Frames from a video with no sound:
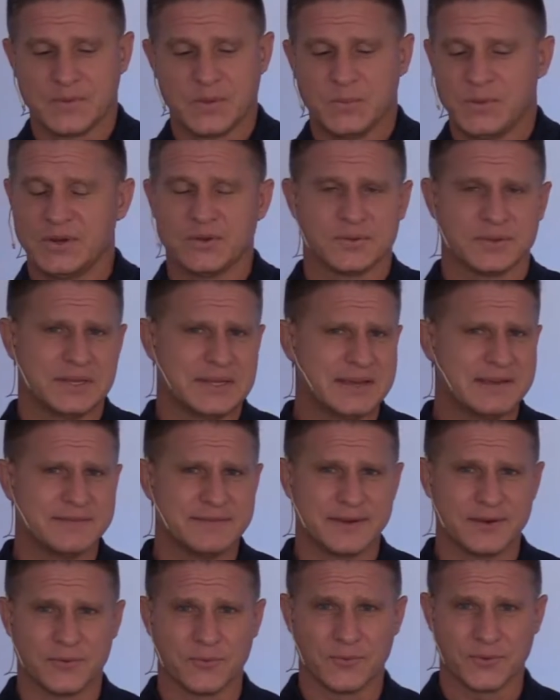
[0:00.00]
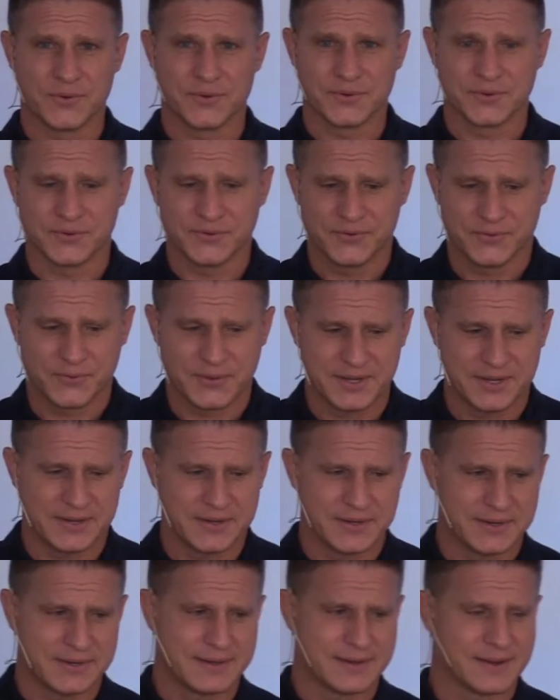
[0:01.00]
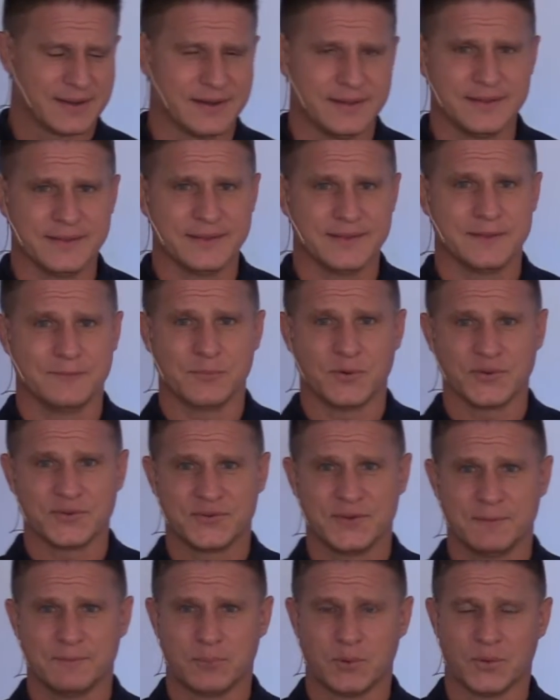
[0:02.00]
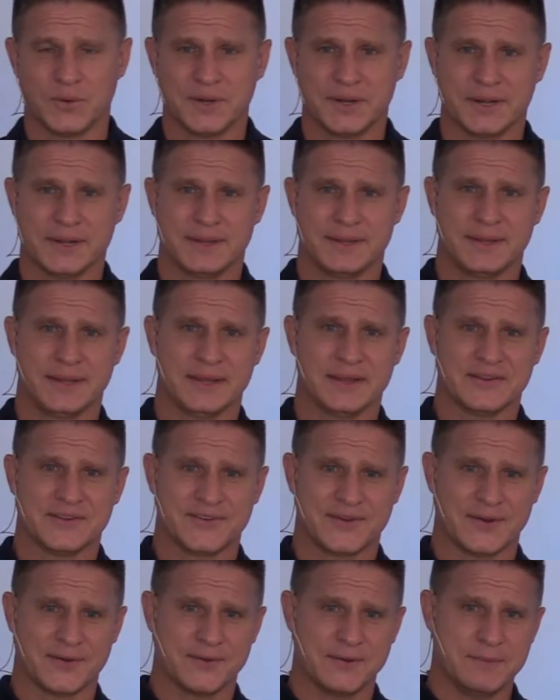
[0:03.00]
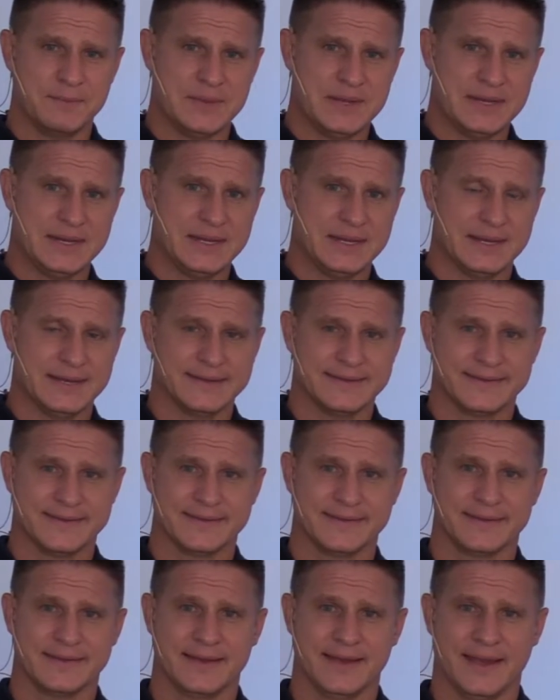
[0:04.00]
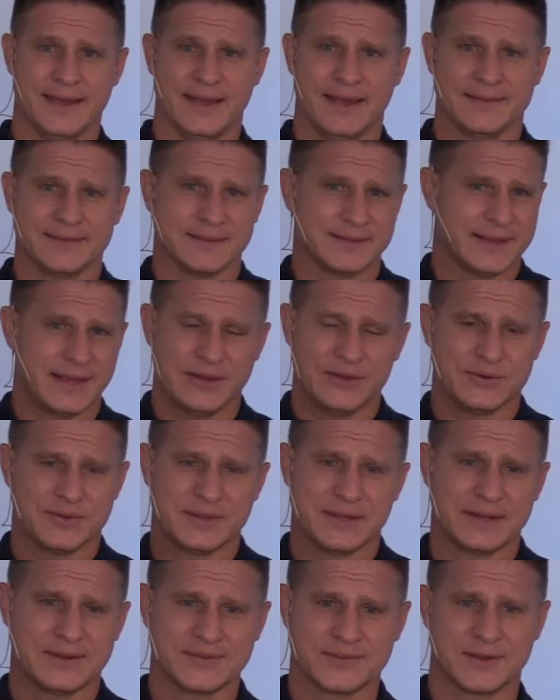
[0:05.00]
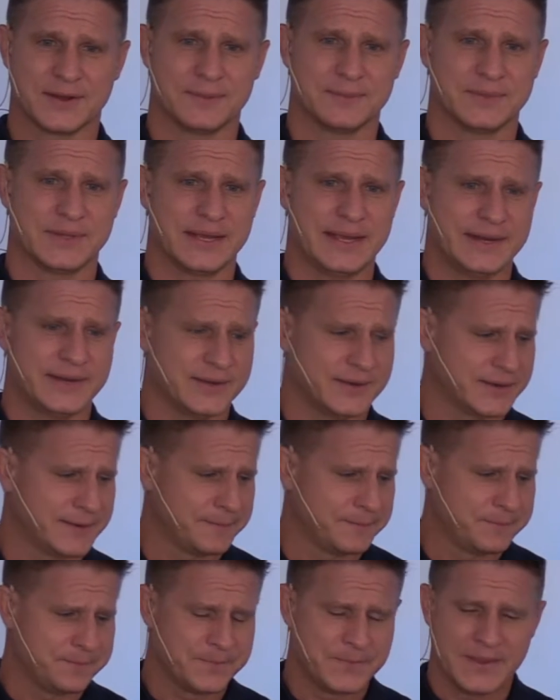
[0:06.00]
We don't live in a world where the most important things are immediate and the later things come later.